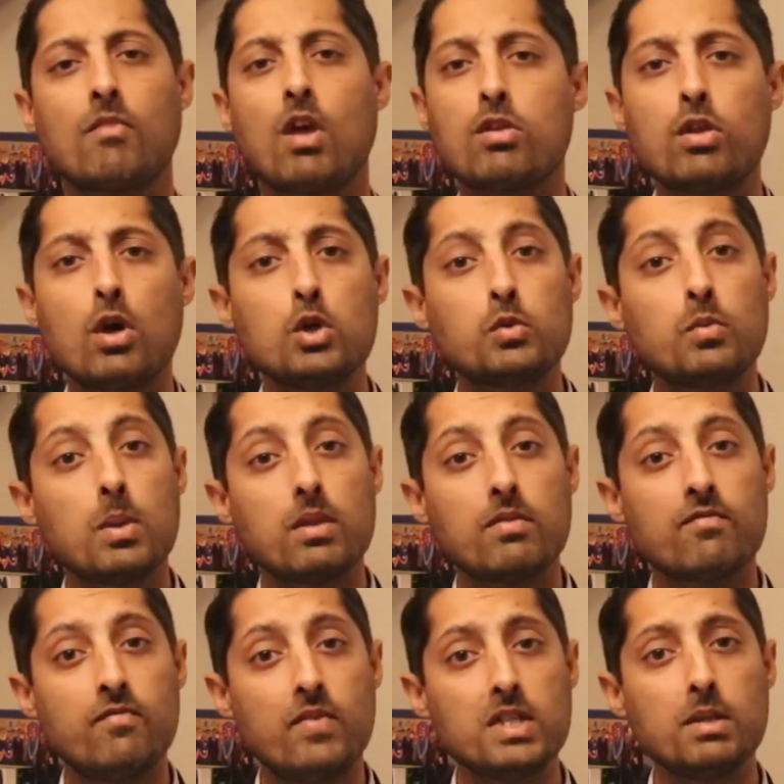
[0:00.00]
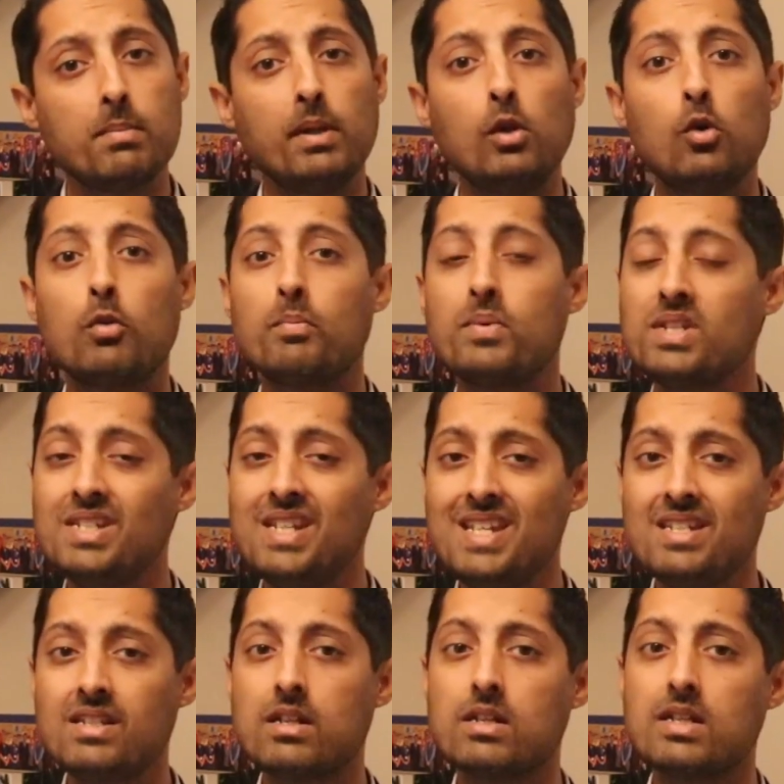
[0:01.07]
those with visible or
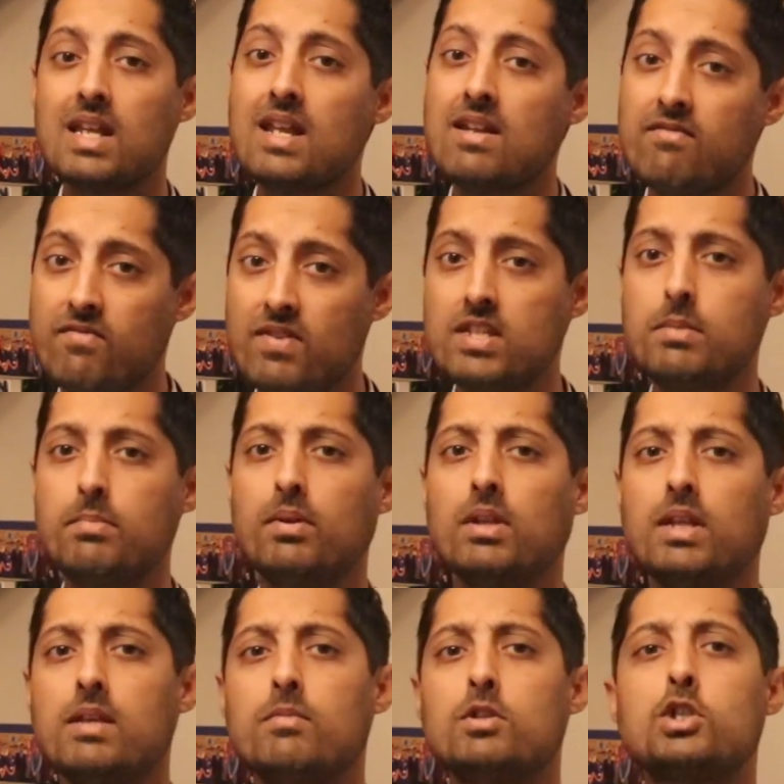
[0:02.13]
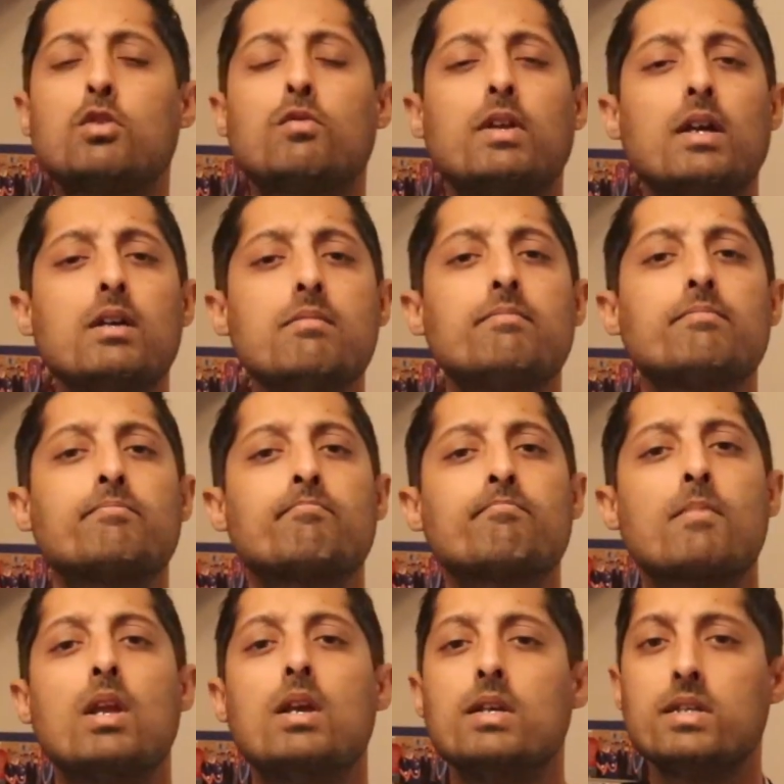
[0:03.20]
persistent invisible hematuria,
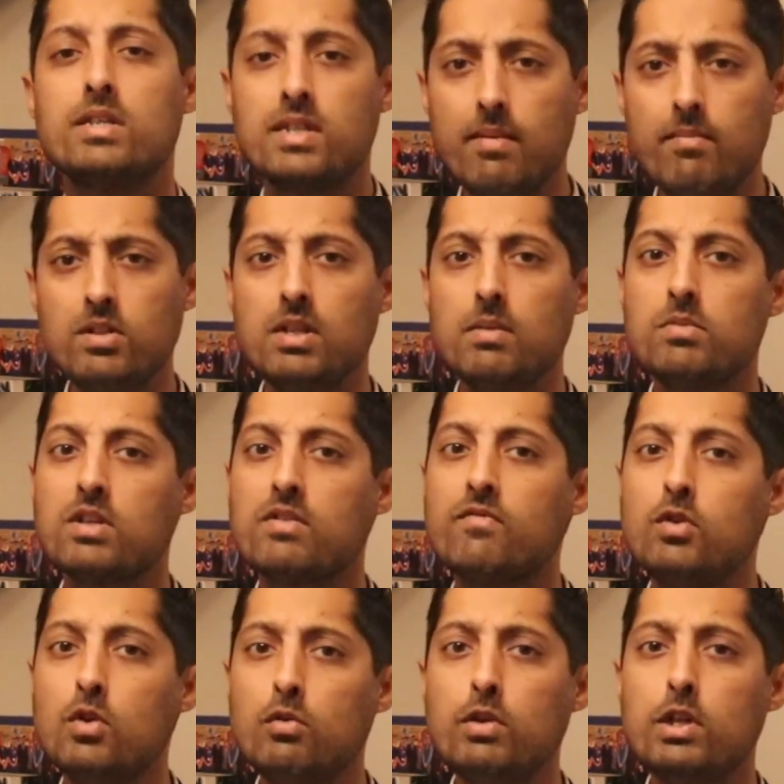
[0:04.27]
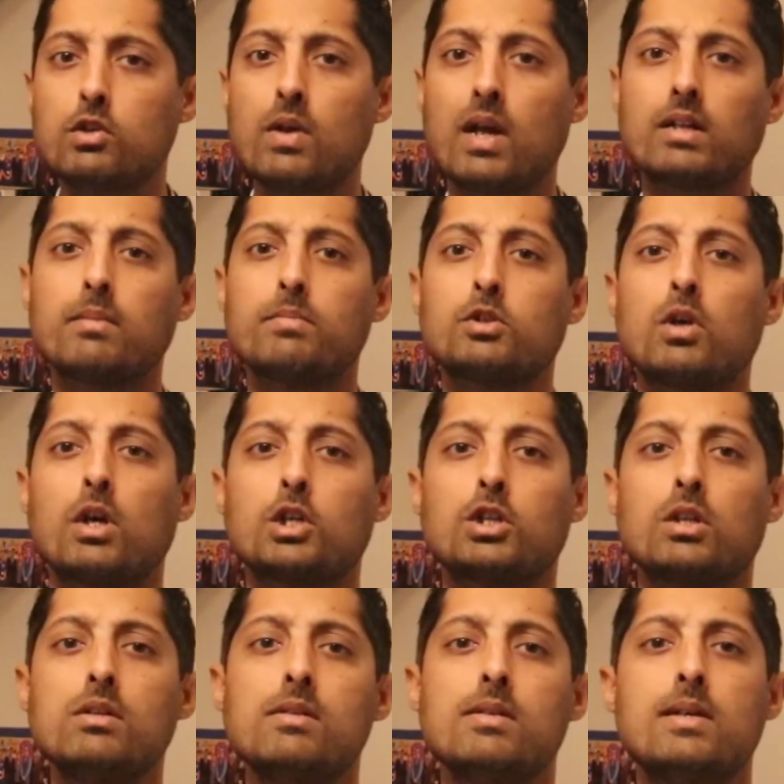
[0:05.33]
symptoms of urinary tract
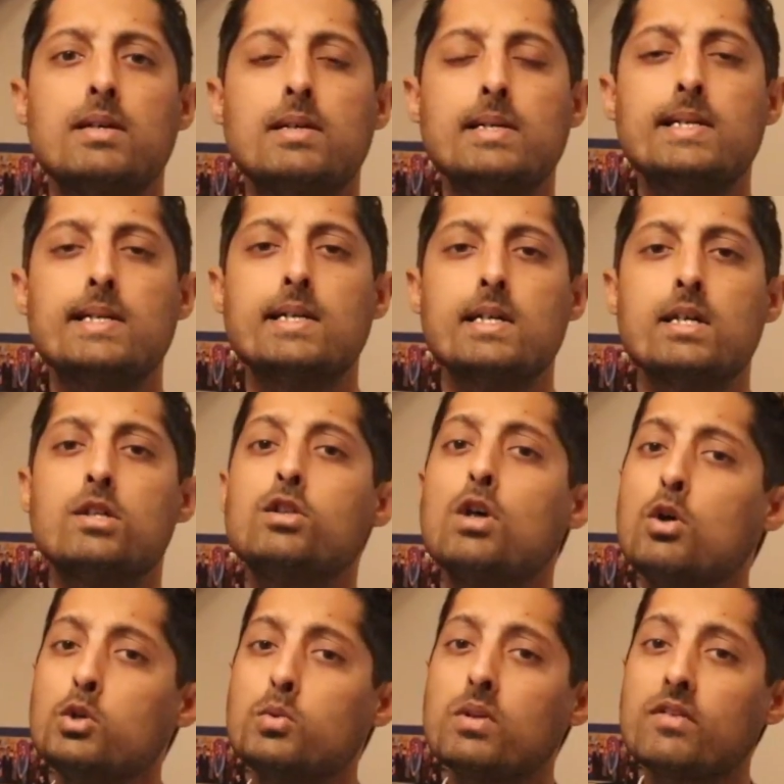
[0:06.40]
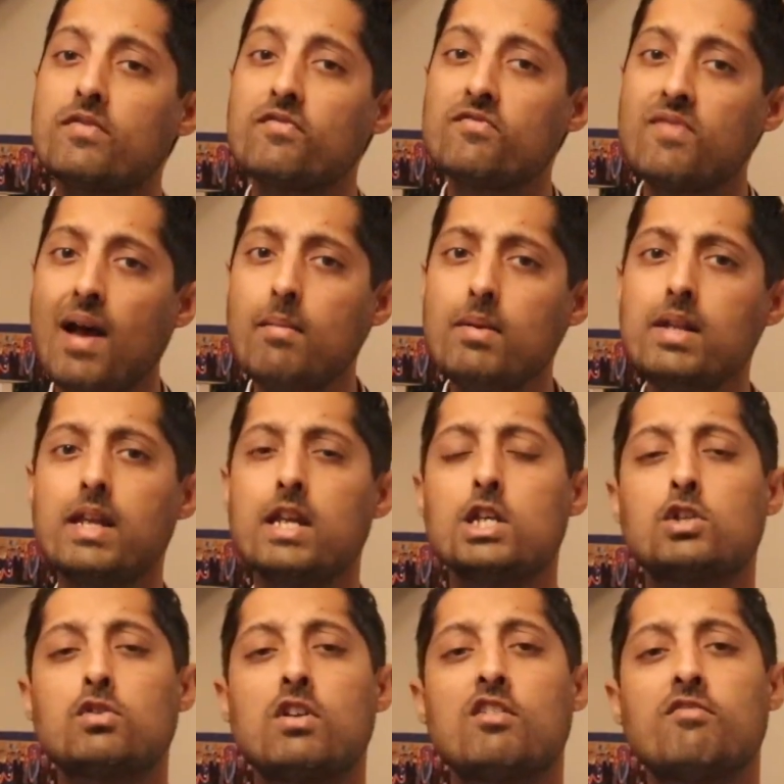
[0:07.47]
obstruction, those with a family
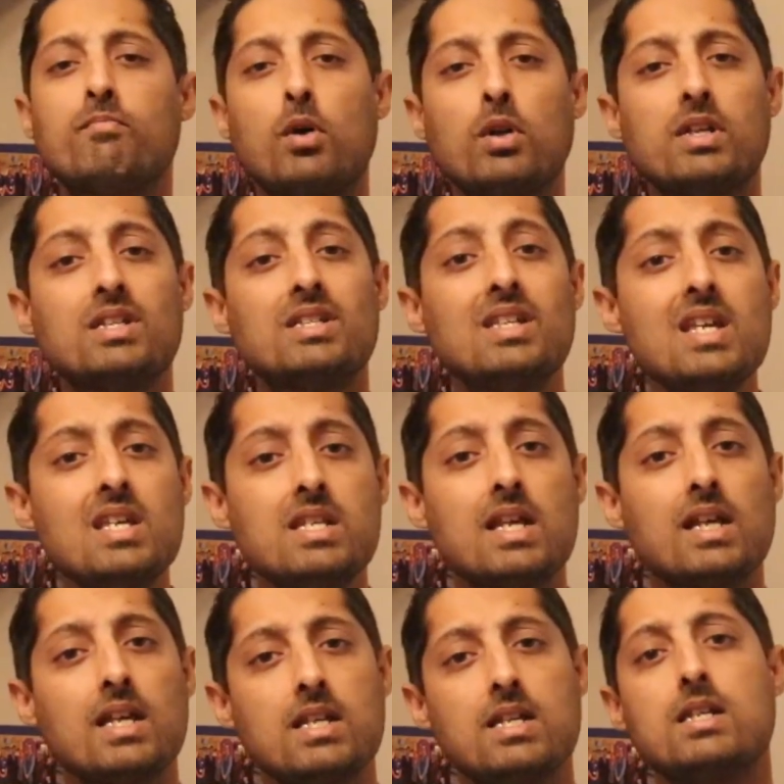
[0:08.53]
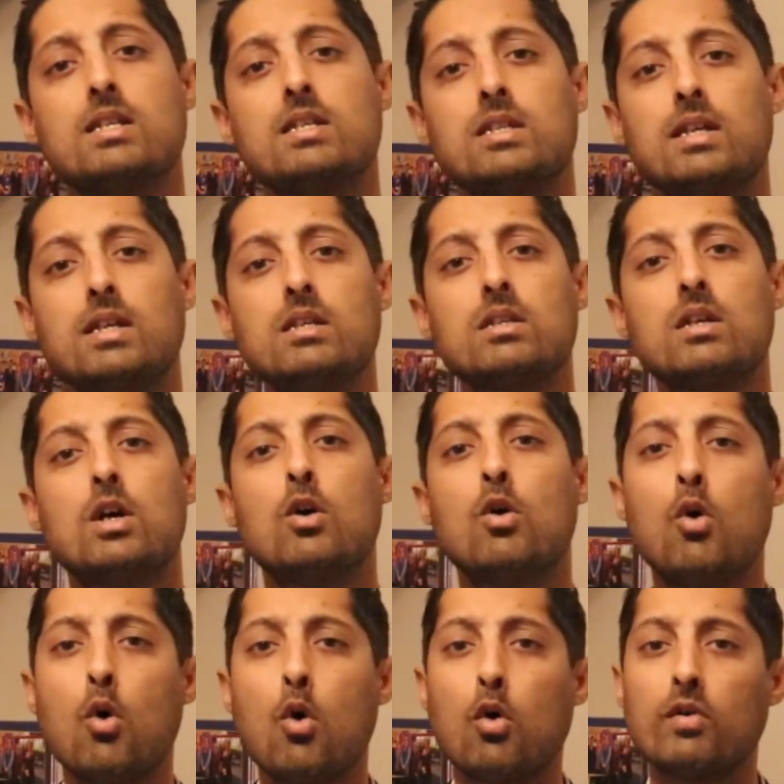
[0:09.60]
history of polycystic kidney disease,
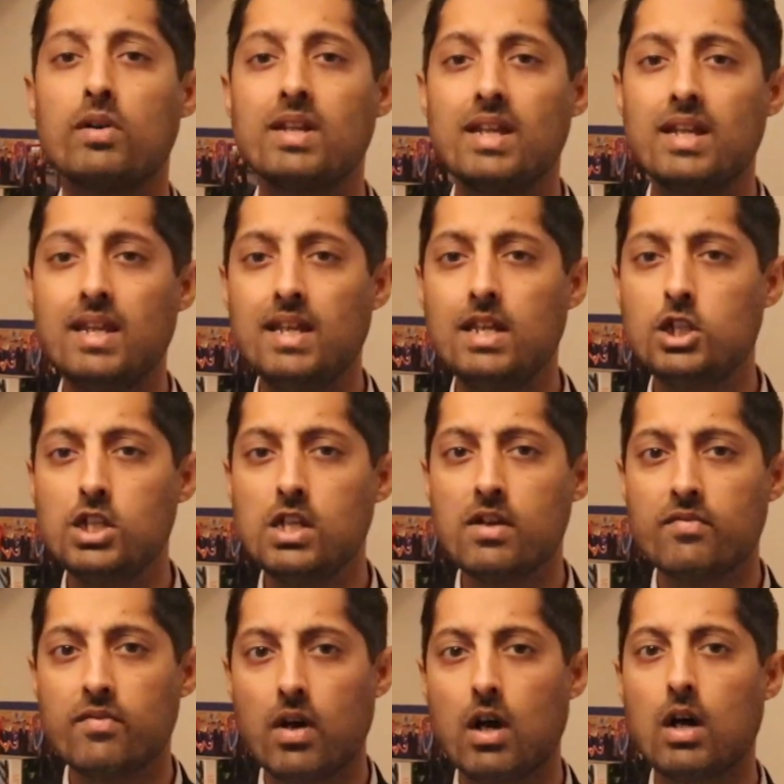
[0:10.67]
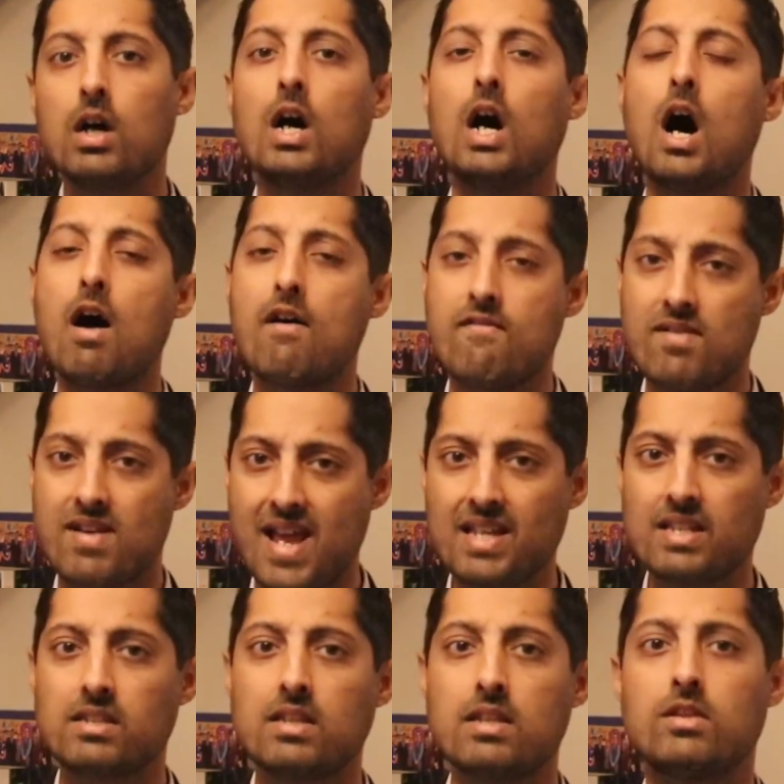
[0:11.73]
or an eGFR of less
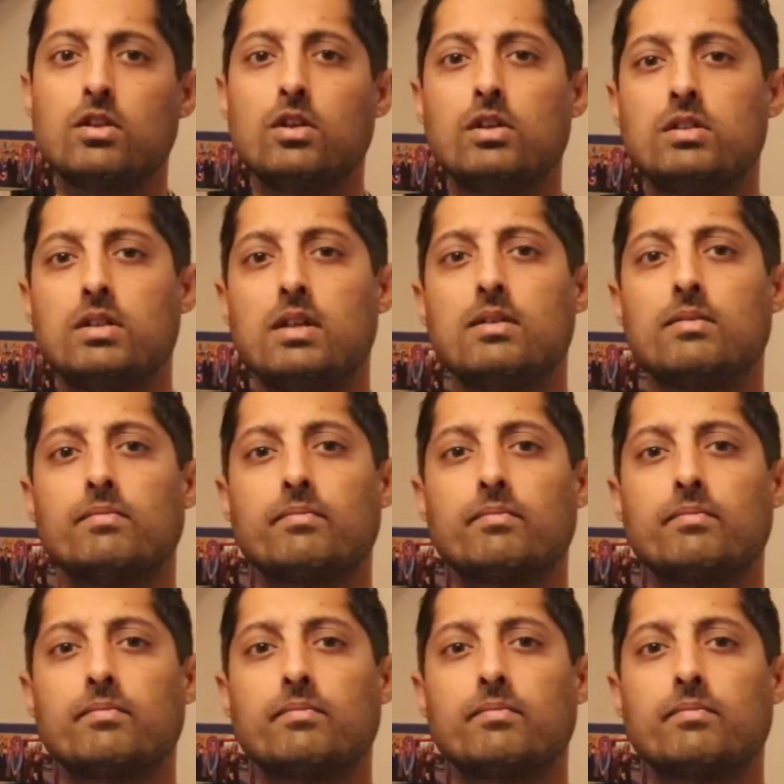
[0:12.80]
than 30.